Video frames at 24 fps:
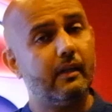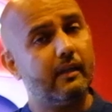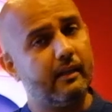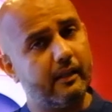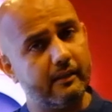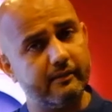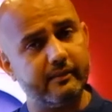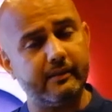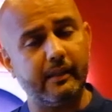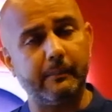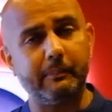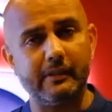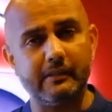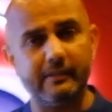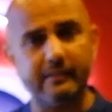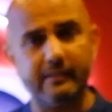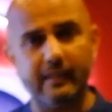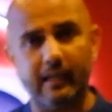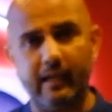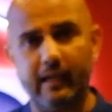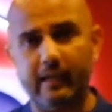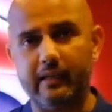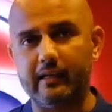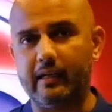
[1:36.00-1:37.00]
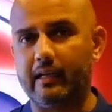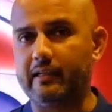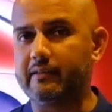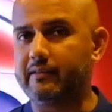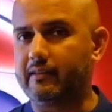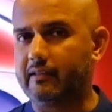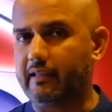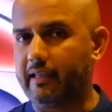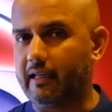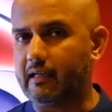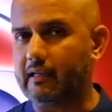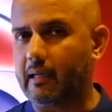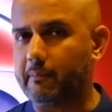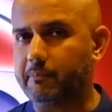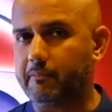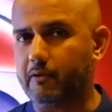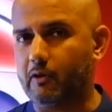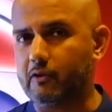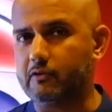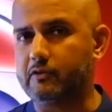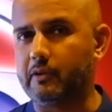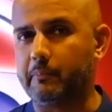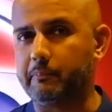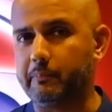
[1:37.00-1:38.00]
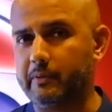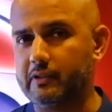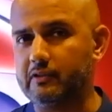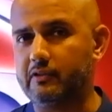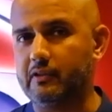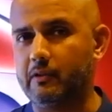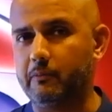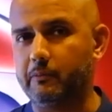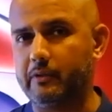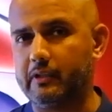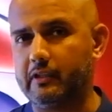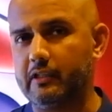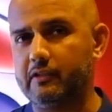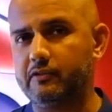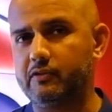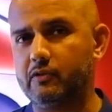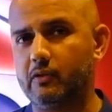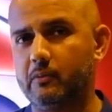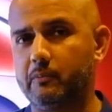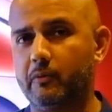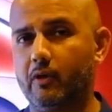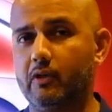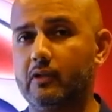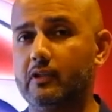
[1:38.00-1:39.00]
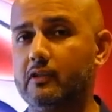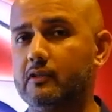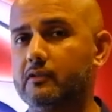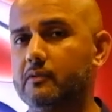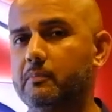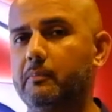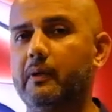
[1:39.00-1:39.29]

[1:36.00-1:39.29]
let's step inside and get up close and personal with these two models.